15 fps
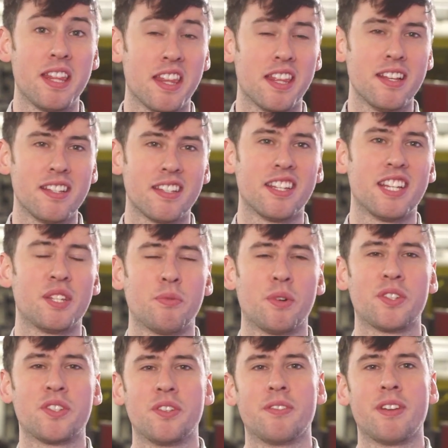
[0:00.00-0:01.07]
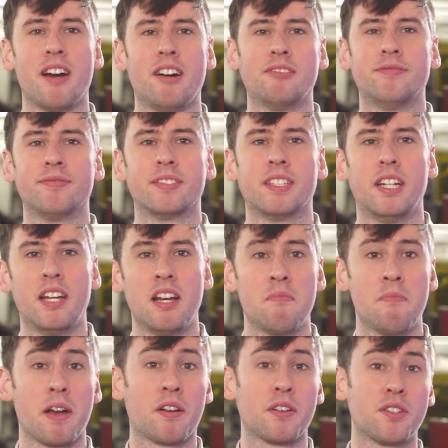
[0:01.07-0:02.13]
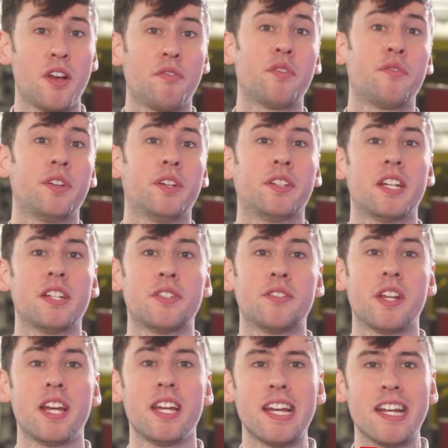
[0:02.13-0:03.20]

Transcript: and this is What's New Now. Microsoft revealed yesterday